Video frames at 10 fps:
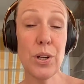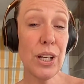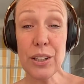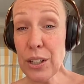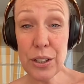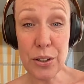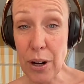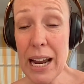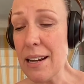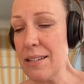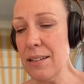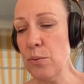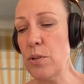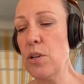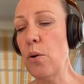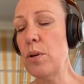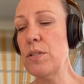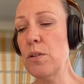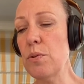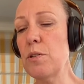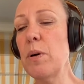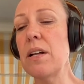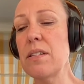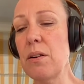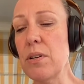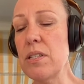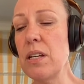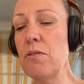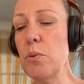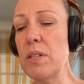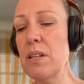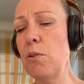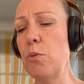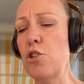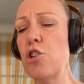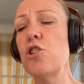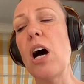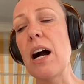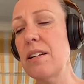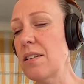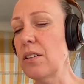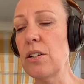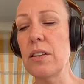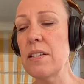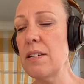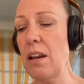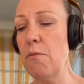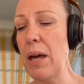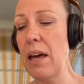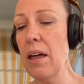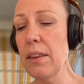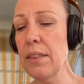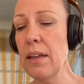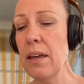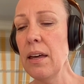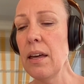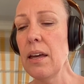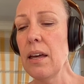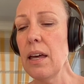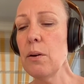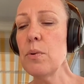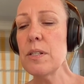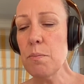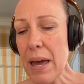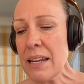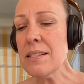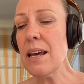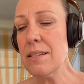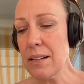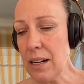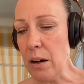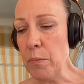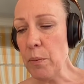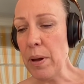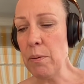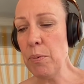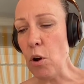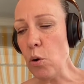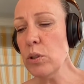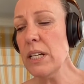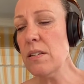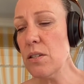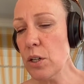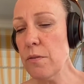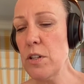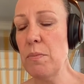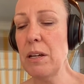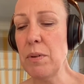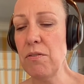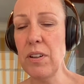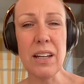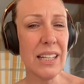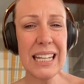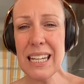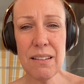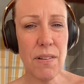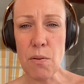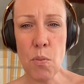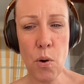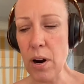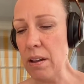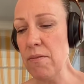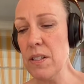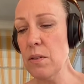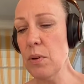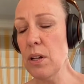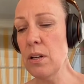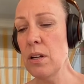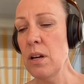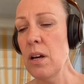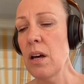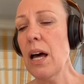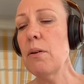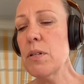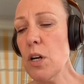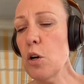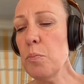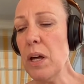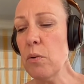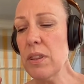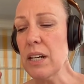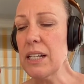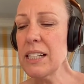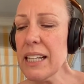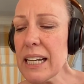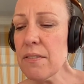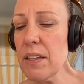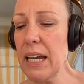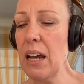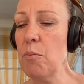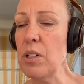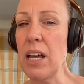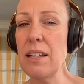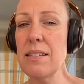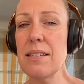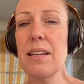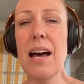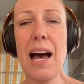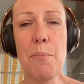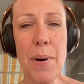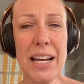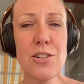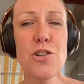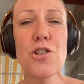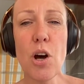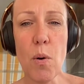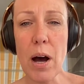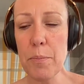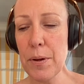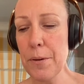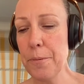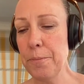Well, you look great, was always the response I received when someone was shocked to learn the state of my health. It was meant as a compliment, but only served to make me feel even more invisible. I was hoping with the click of the camera lens, I might show up.